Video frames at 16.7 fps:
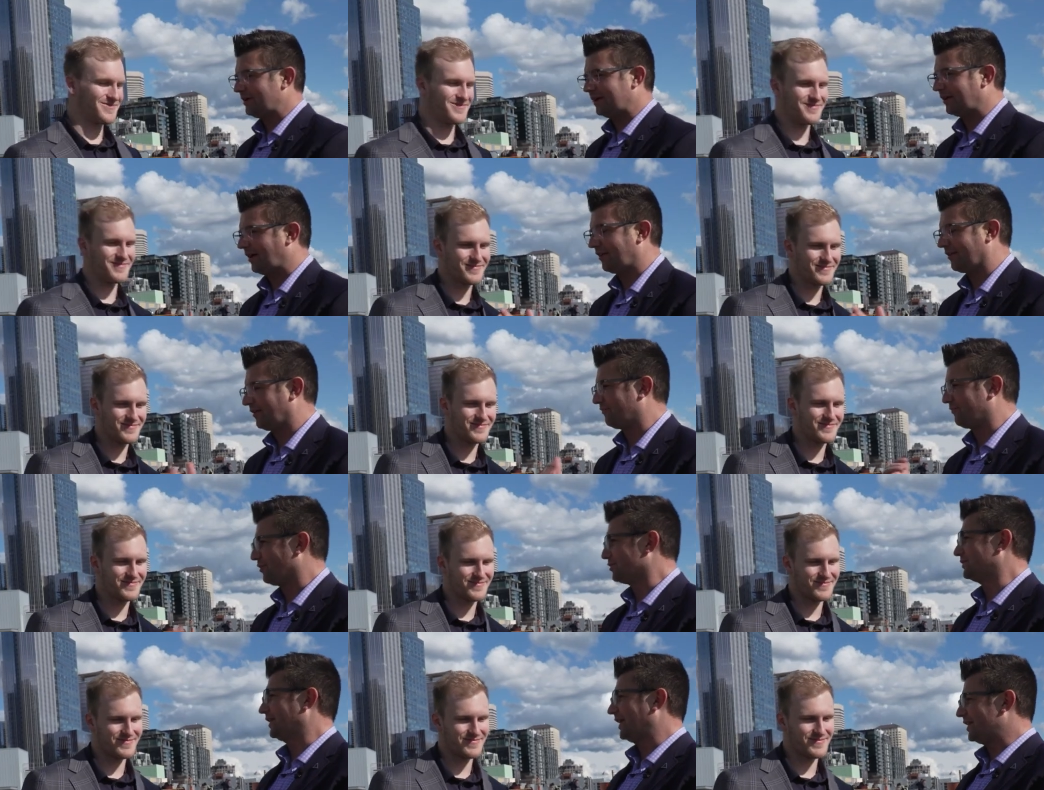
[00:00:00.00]
Speaker 1: mean,
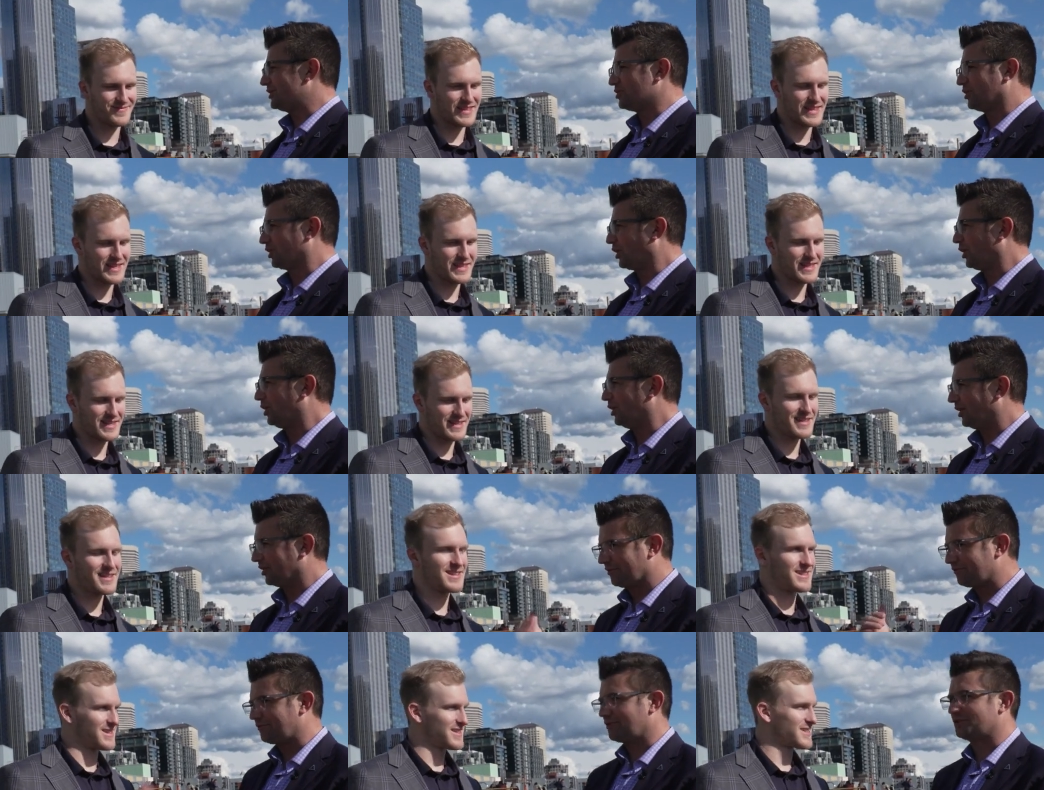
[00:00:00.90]
first NHL goal
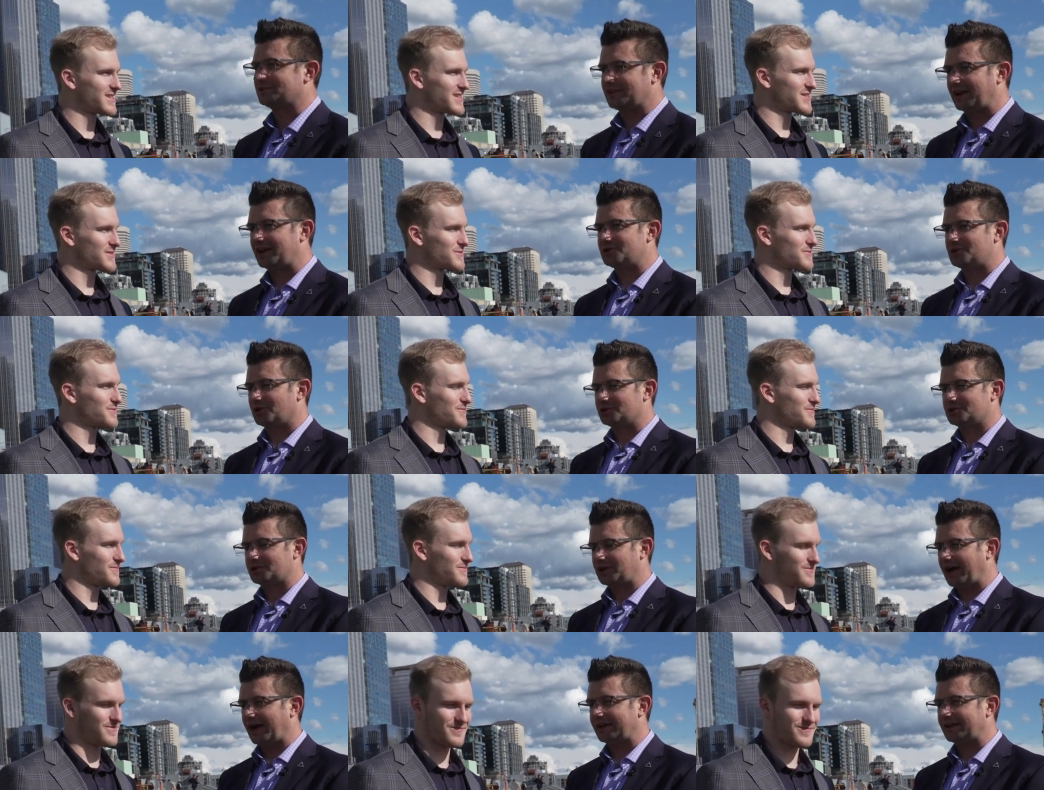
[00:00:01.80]
and a first NHL
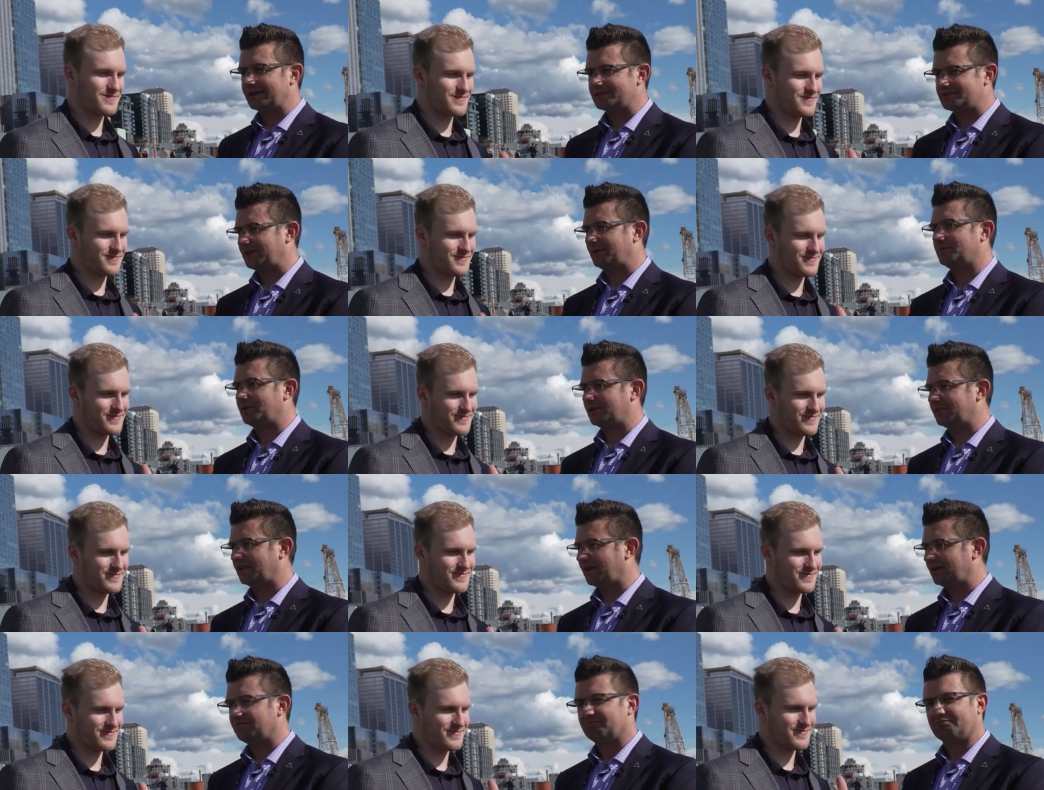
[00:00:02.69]
shot is something
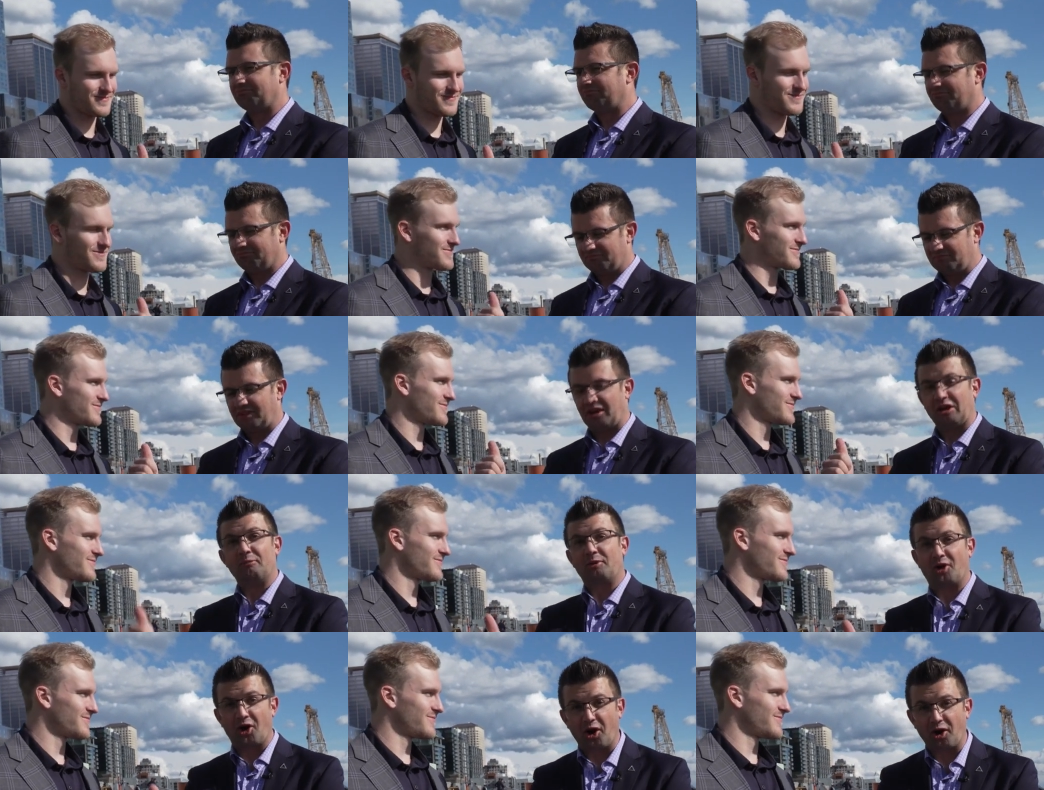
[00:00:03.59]
that Cale
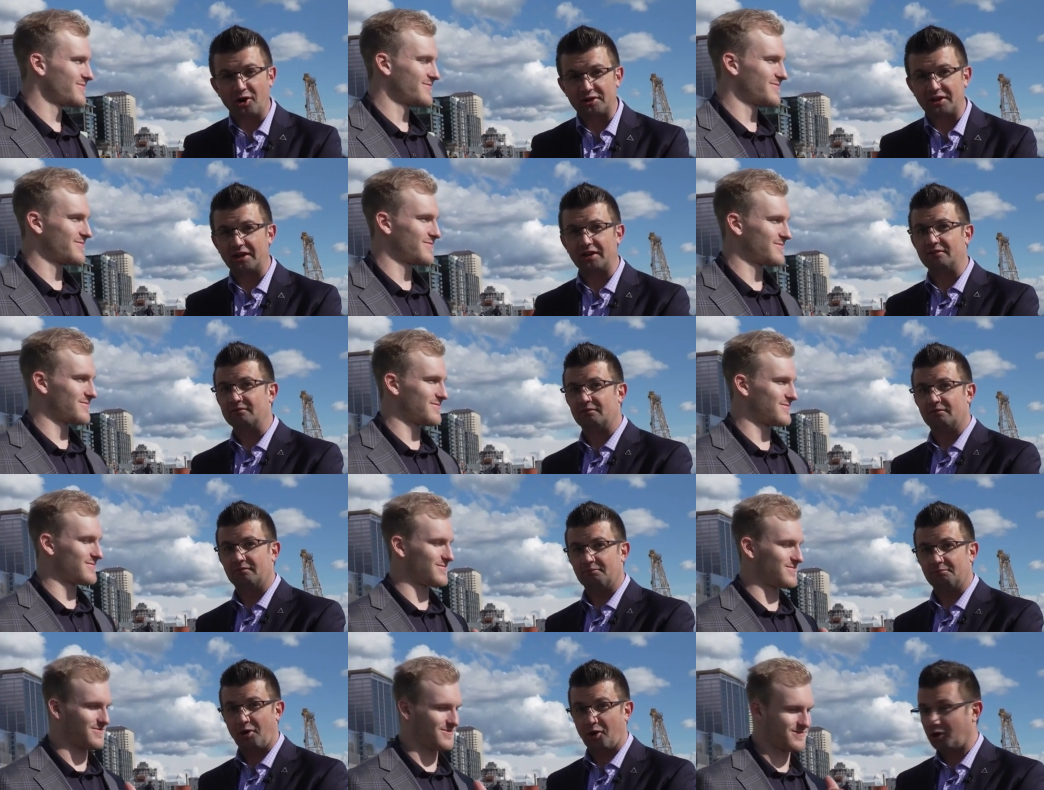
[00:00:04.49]
Makar did,
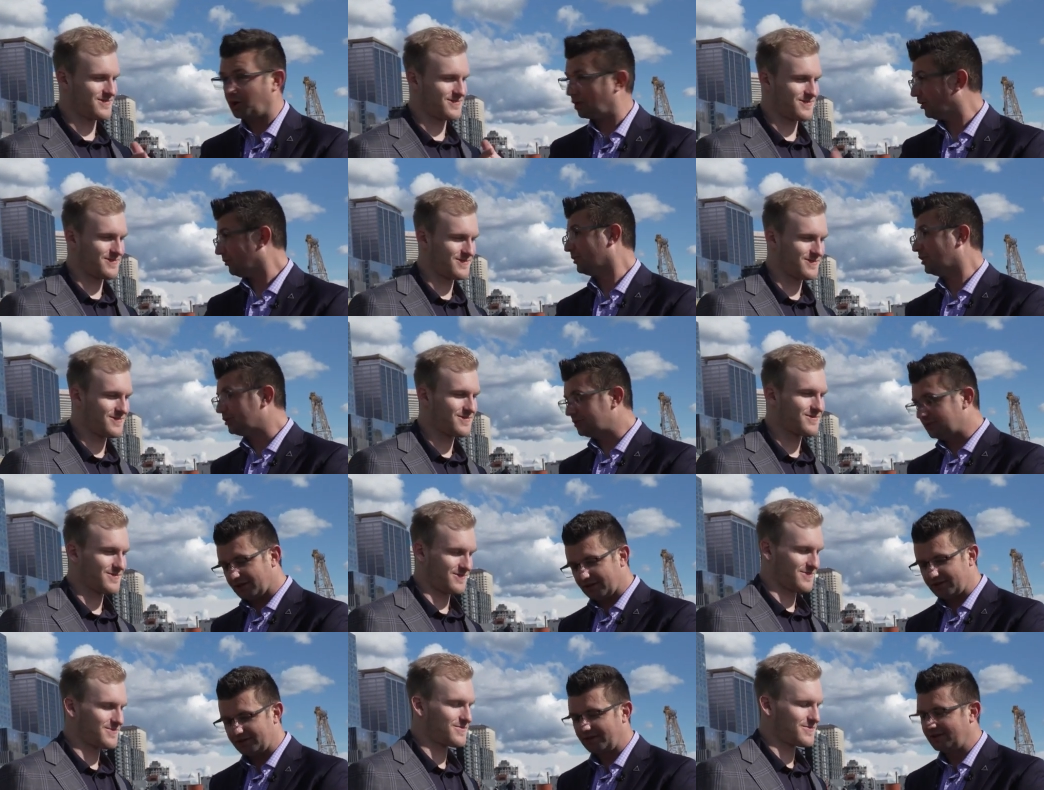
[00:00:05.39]
Mario Lemieux
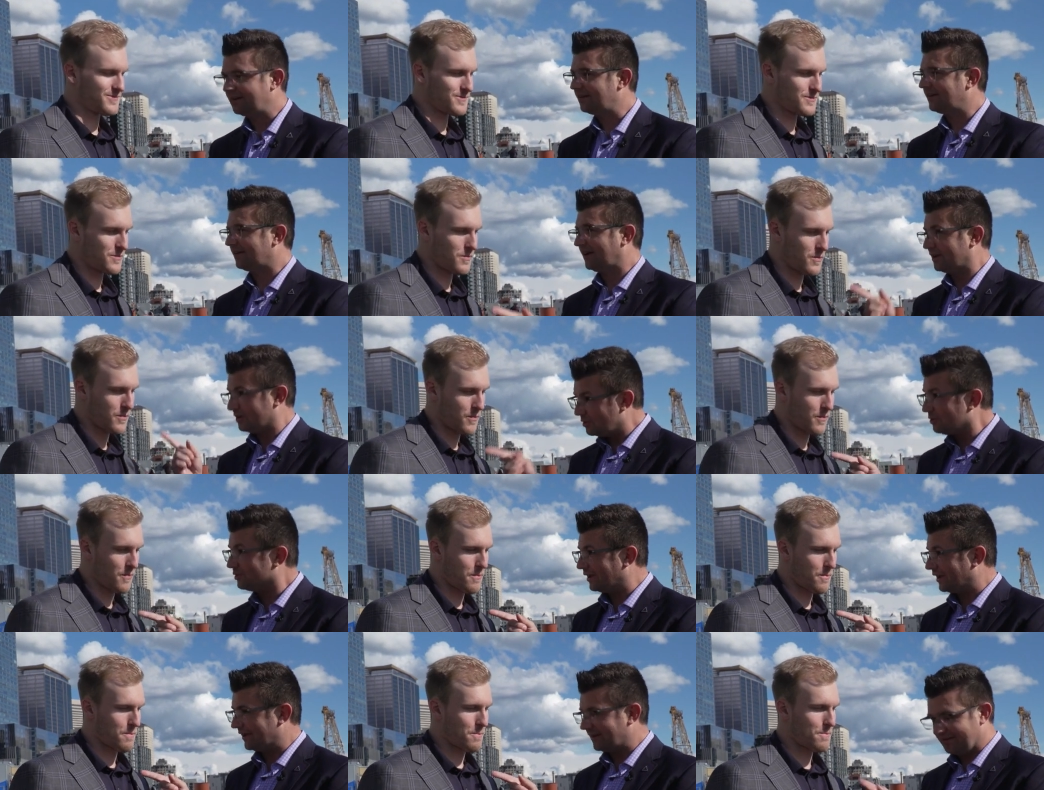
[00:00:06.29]
did, and you
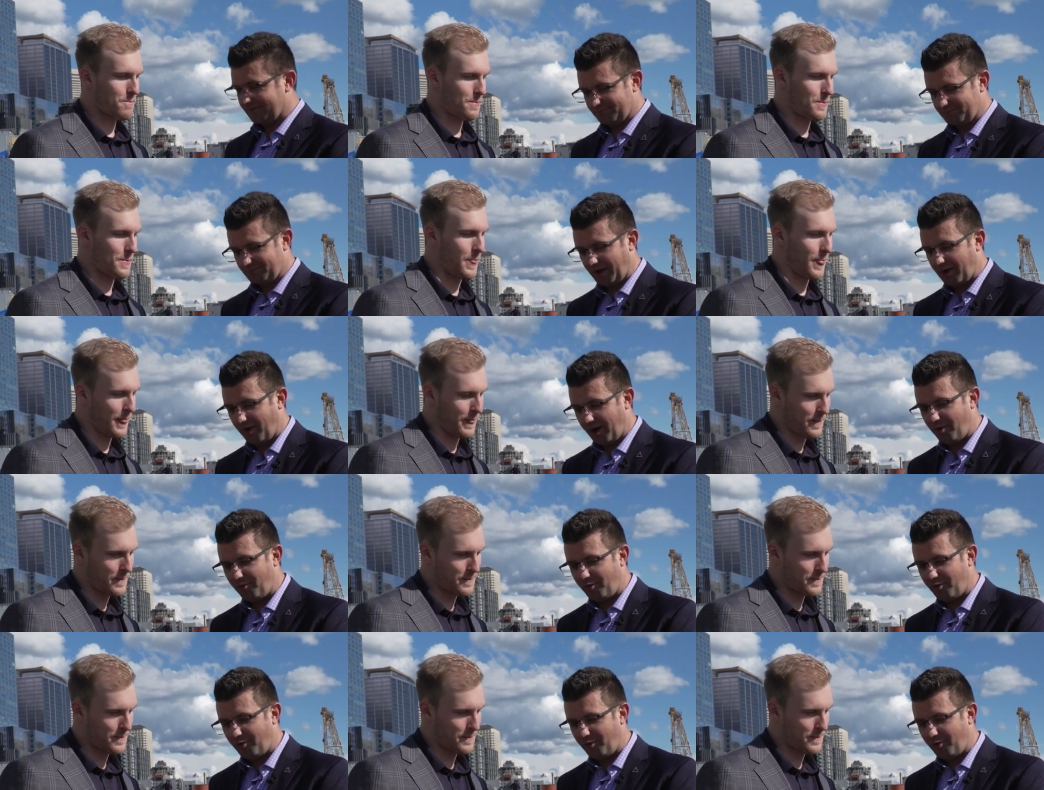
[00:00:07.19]
did. But I, I